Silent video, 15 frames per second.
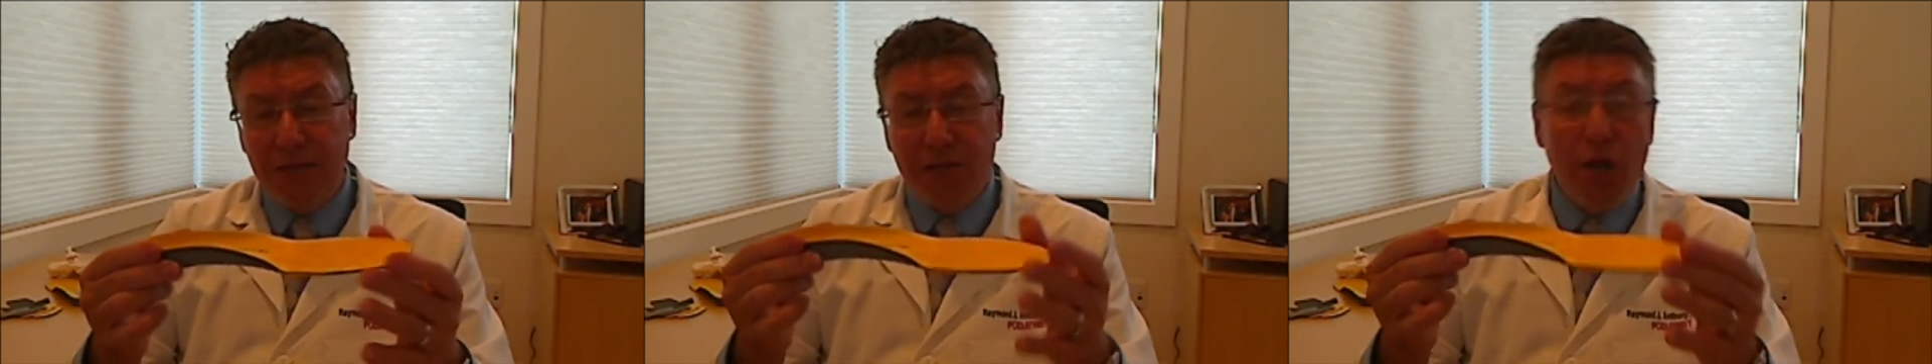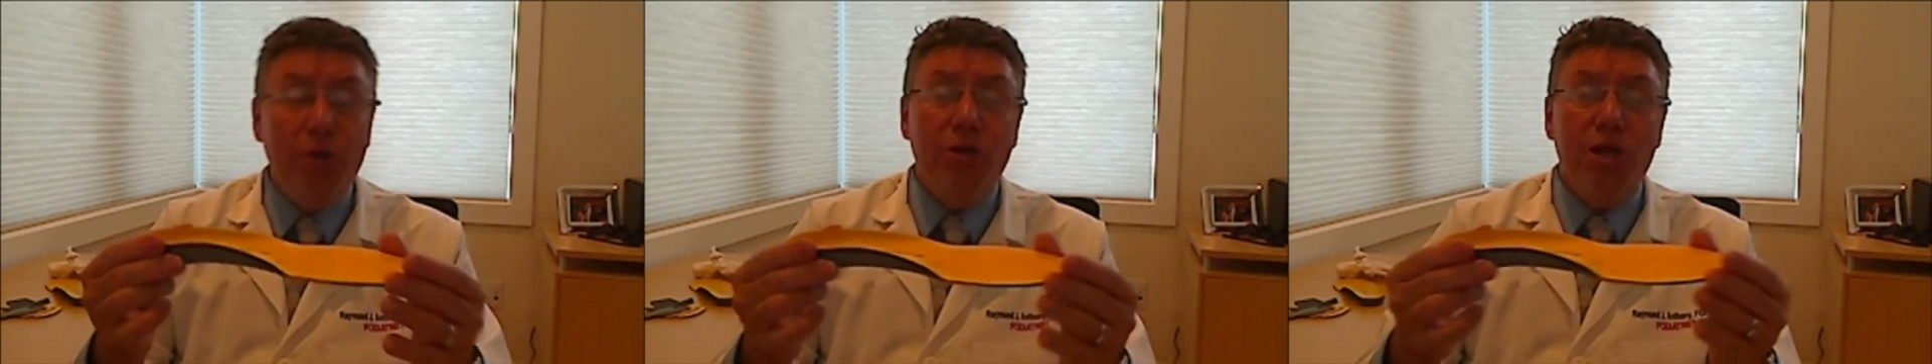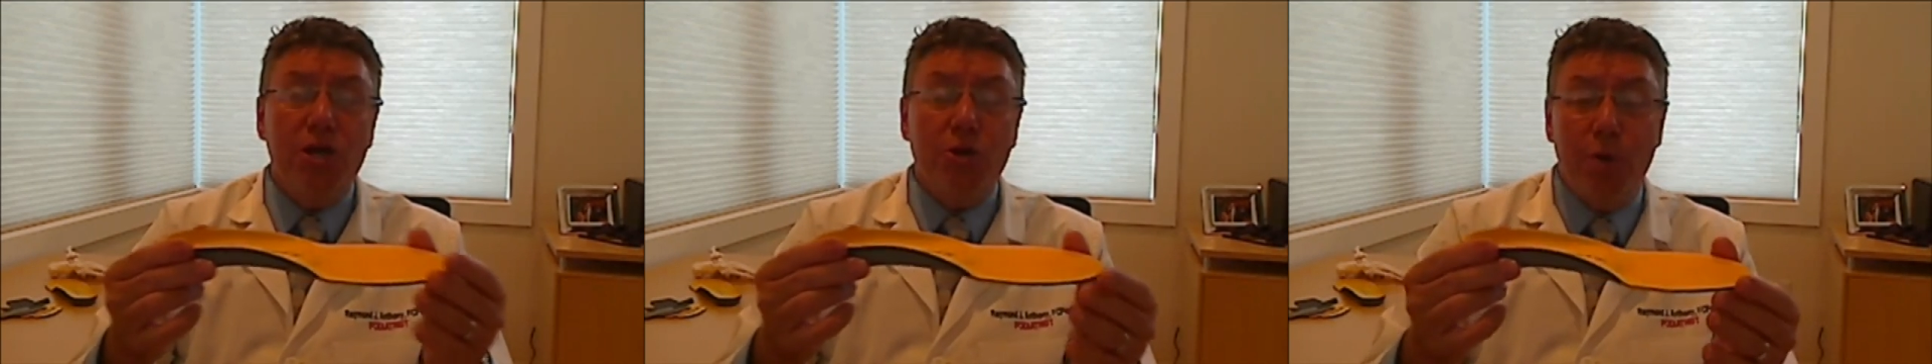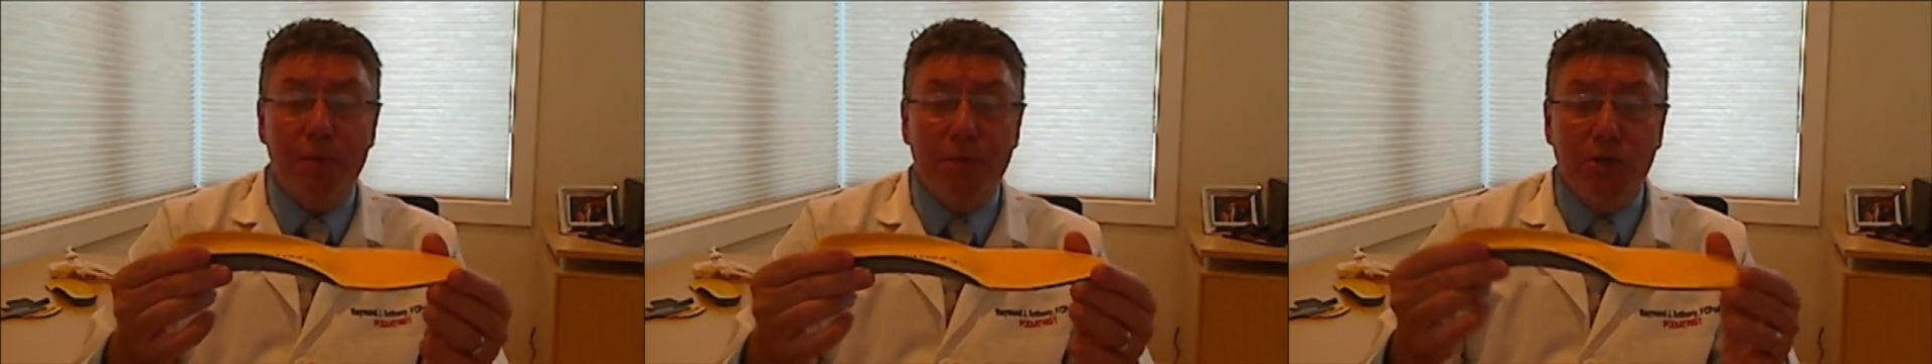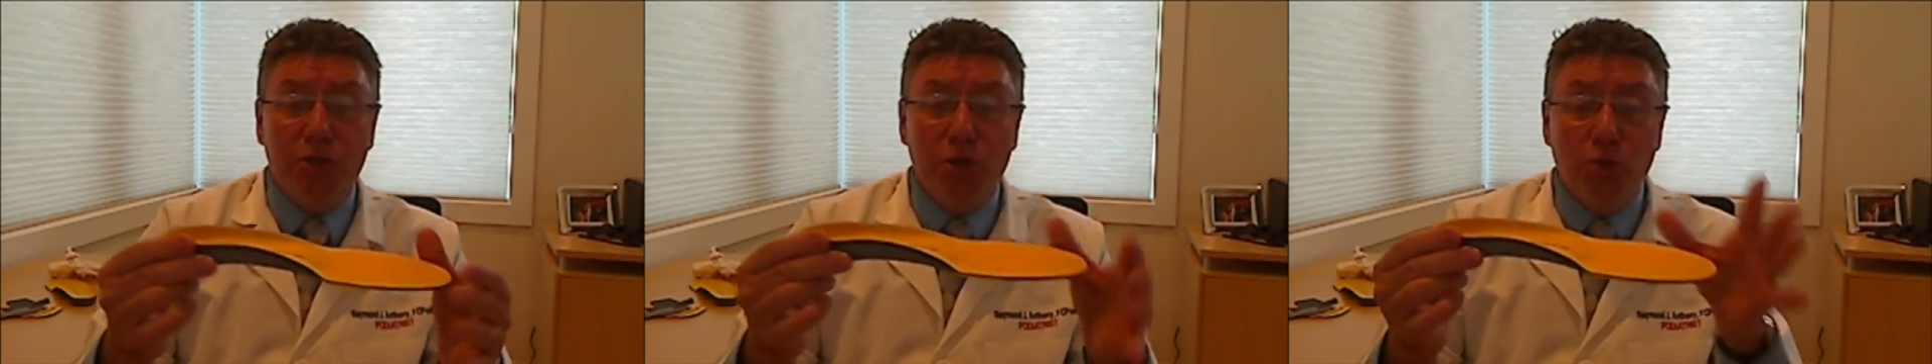The only
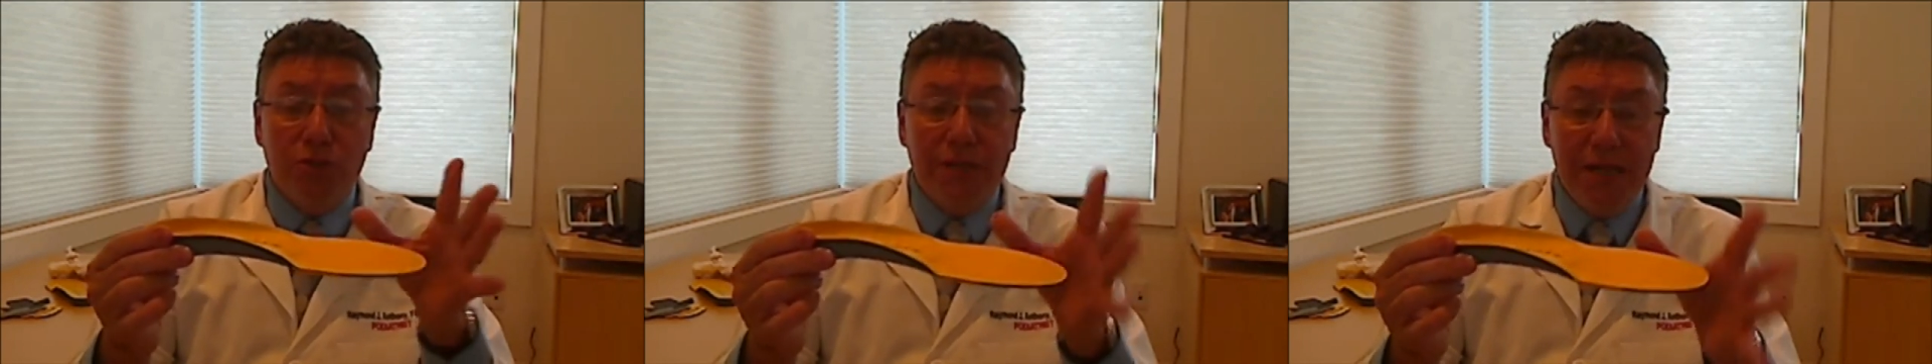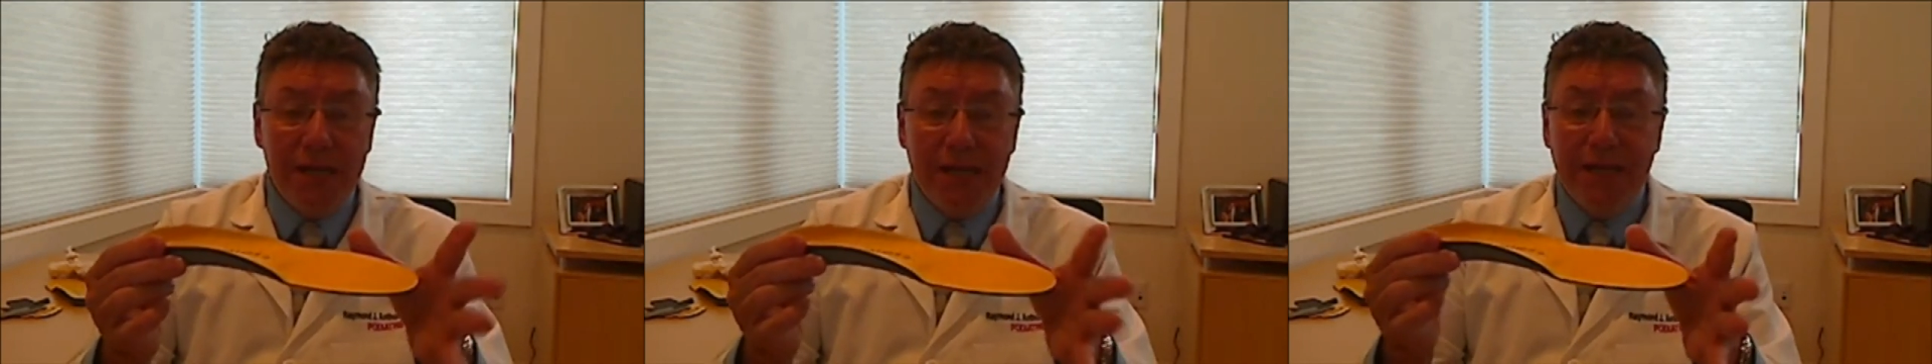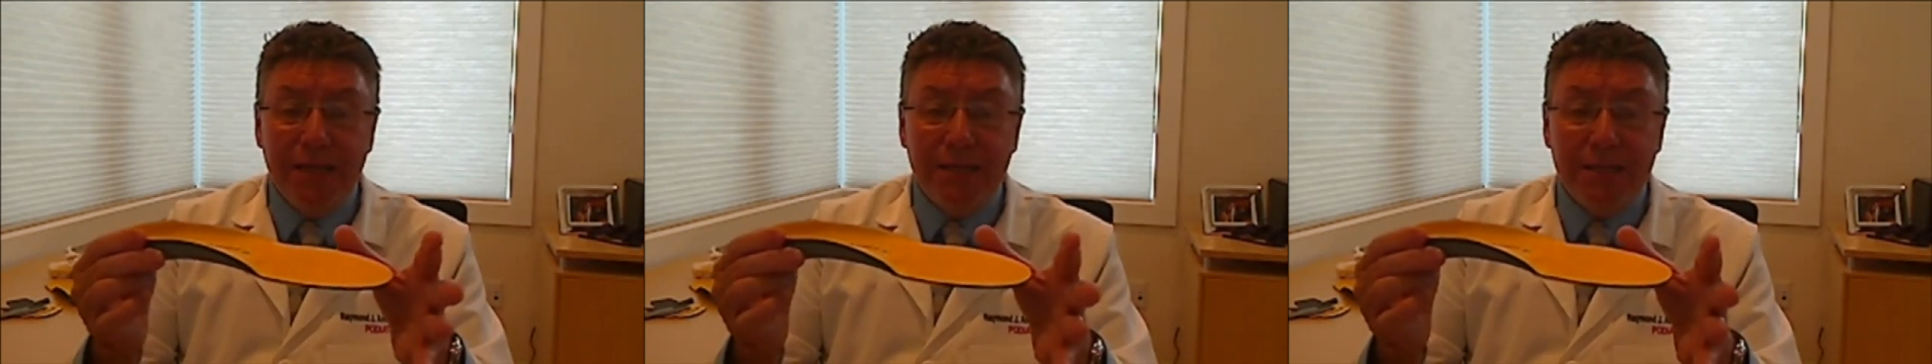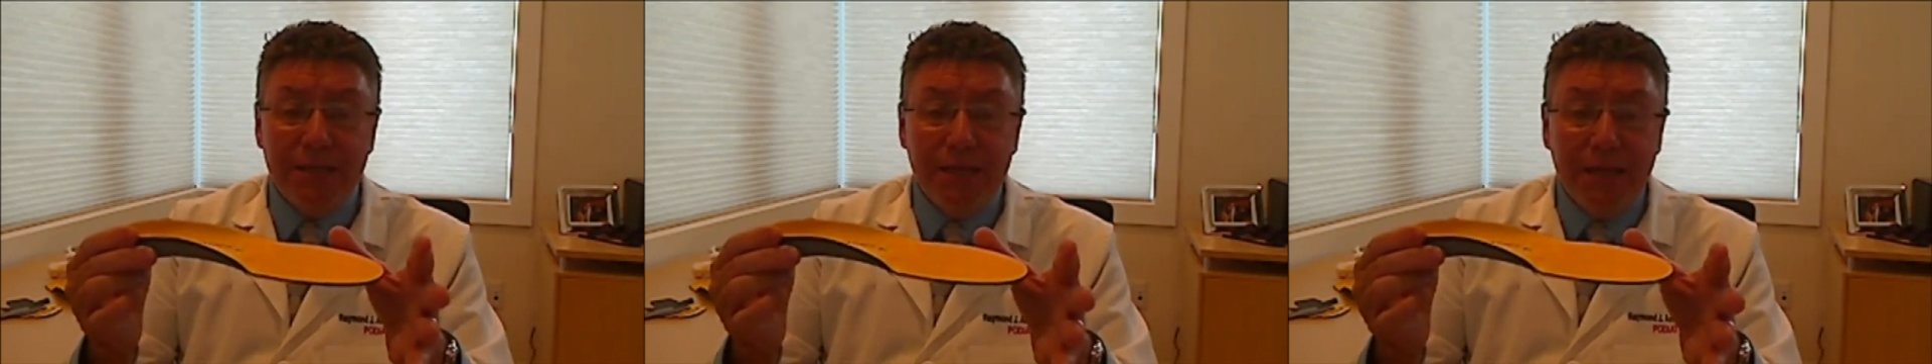equipment you'll need